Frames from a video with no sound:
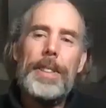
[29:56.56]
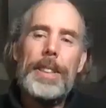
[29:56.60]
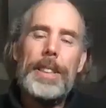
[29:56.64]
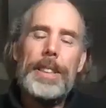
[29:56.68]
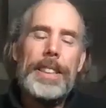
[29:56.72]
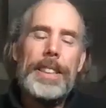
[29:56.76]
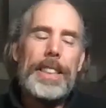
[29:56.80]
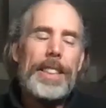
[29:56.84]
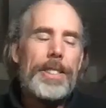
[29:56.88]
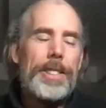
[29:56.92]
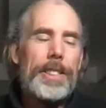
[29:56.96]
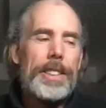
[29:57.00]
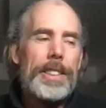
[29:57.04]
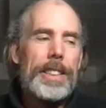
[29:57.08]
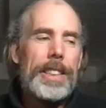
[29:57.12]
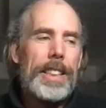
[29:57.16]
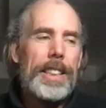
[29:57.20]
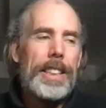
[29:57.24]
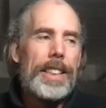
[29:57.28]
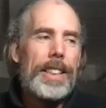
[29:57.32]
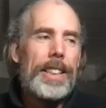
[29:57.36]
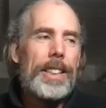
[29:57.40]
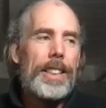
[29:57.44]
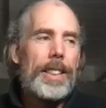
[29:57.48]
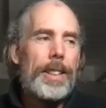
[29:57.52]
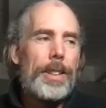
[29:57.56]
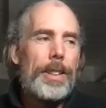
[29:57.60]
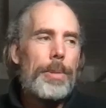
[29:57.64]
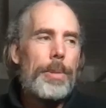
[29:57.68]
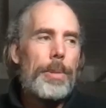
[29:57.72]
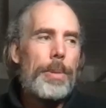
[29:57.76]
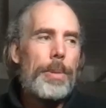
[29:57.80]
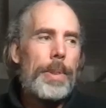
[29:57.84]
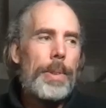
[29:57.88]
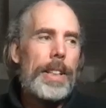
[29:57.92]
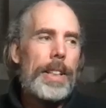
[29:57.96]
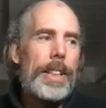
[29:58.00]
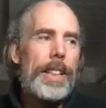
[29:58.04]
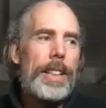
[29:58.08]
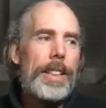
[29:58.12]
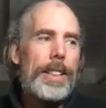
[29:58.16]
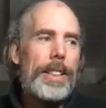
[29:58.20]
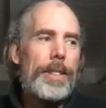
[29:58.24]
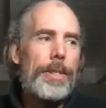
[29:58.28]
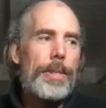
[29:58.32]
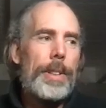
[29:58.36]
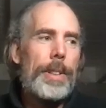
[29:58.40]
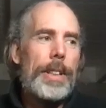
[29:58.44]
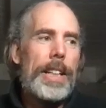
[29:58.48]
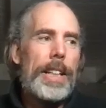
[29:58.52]
that's interesting
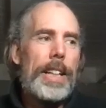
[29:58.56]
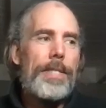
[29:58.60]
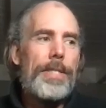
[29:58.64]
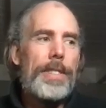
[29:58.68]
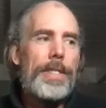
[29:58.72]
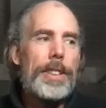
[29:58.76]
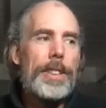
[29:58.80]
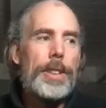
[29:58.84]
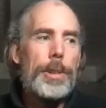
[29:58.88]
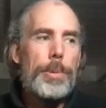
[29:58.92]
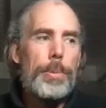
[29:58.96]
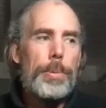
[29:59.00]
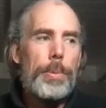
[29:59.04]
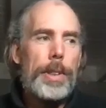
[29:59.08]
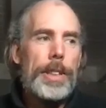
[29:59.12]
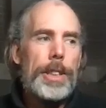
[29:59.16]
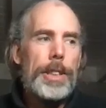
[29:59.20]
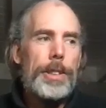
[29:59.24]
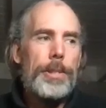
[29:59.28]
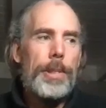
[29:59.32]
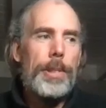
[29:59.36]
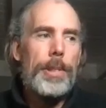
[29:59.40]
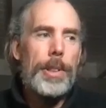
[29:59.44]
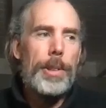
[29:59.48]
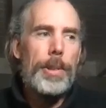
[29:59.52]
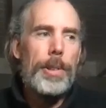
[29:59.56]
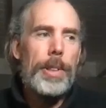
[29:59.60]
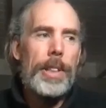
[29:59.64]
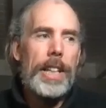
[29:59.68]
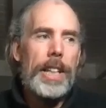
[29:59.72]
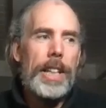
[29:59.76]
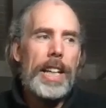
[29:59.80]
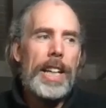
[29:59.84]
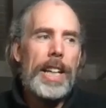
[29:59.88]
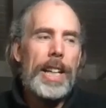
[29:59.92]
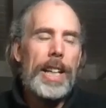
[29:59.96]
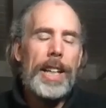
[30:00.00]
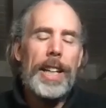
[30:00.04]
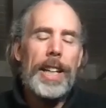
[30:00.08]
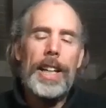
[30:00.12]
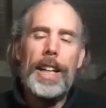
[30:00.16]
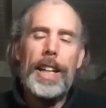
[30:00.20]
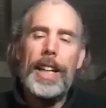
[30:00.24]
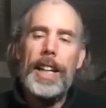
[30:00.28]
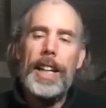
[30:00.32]
when you have to switch with uke.